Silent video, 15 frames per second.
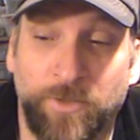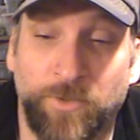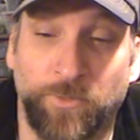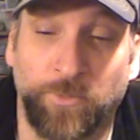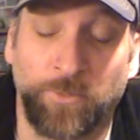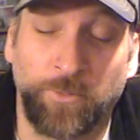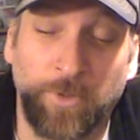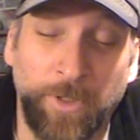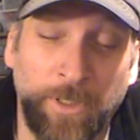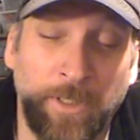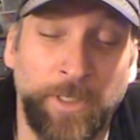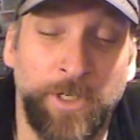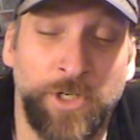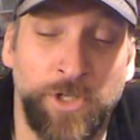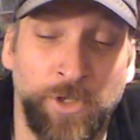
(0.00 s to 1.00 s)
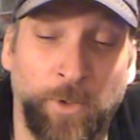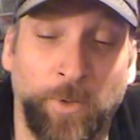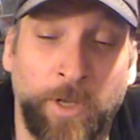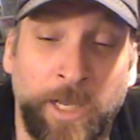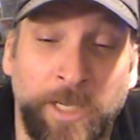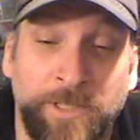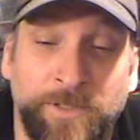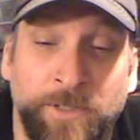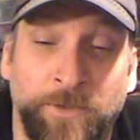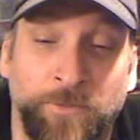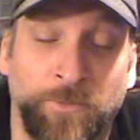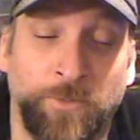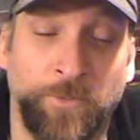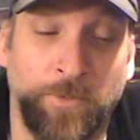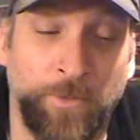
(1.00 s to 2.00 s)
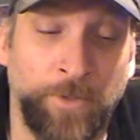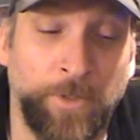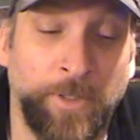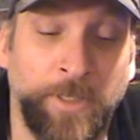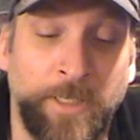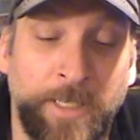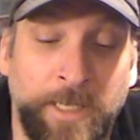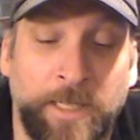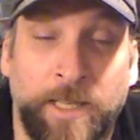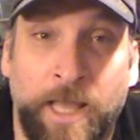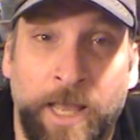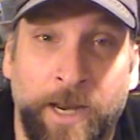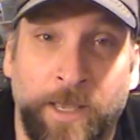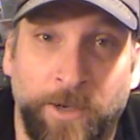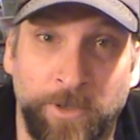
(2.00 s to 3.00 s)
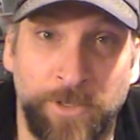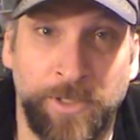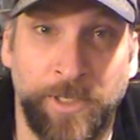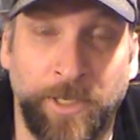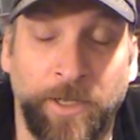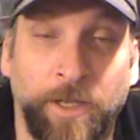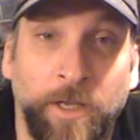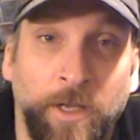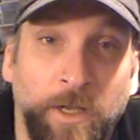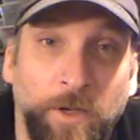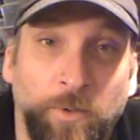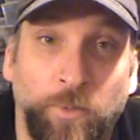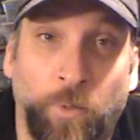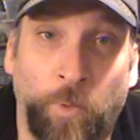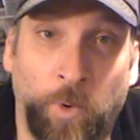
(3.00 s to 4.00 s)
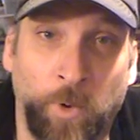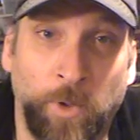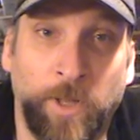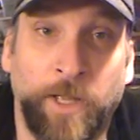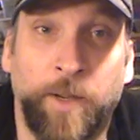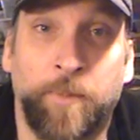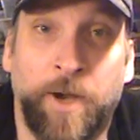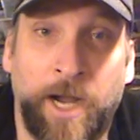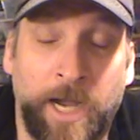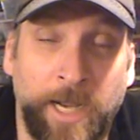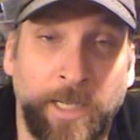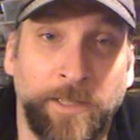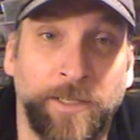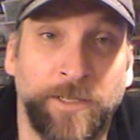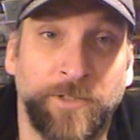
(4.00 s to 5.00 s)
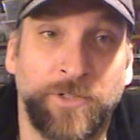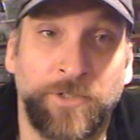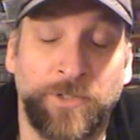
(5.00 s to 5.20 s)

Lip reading: really showcase and really get a lot of energy rolling behind this.